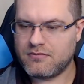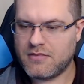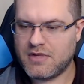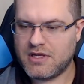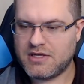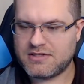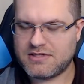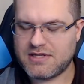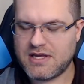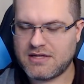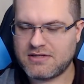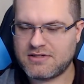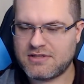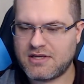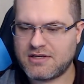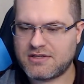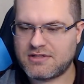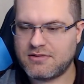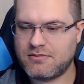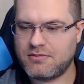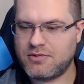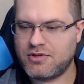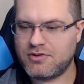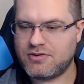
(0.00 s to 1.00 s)
Sounds like
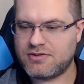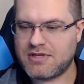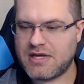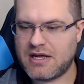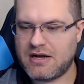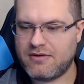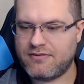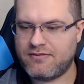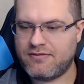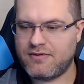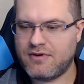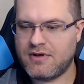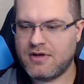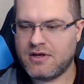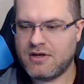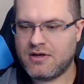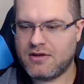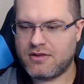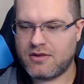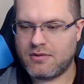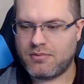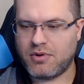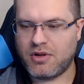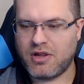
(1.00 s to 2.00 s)
some news out of
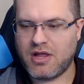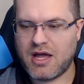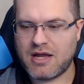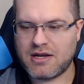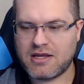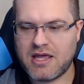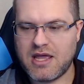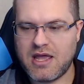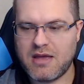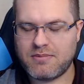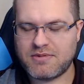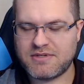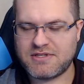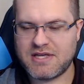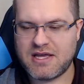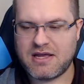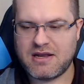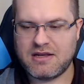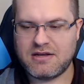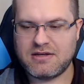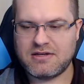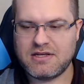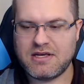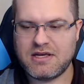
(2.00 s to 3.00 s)
the Palat camp is that
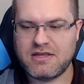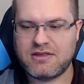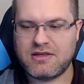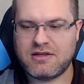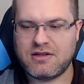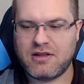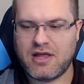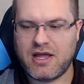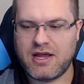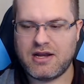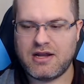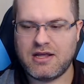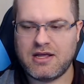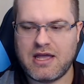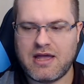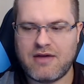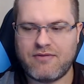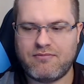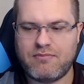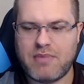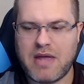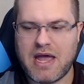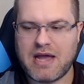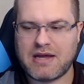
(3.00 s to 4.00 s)
indeed the Lightning
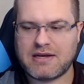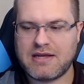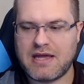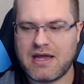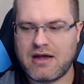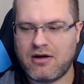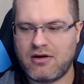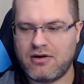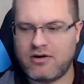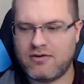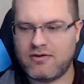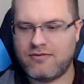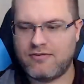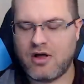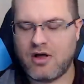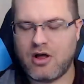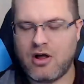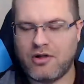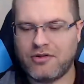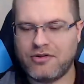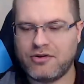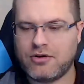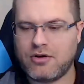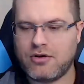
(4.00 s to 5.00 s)
have backed out of
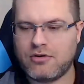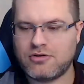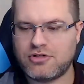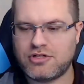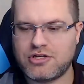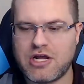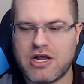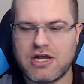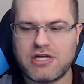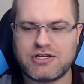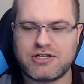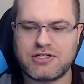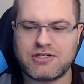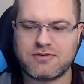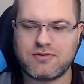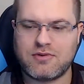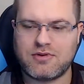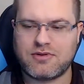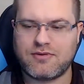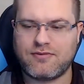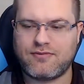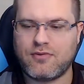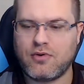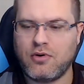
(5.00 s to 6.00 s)
all negotiations
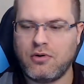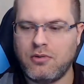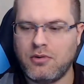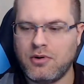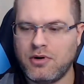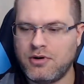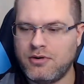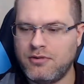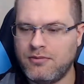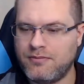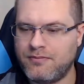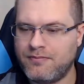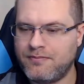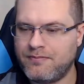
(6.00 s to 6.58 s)
with the forward.